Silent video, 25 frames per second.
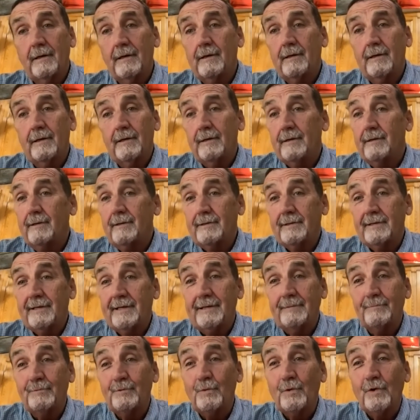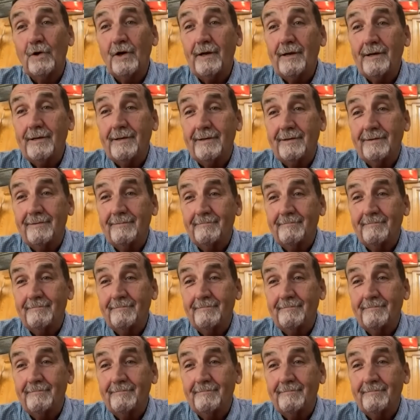it, it keeps working.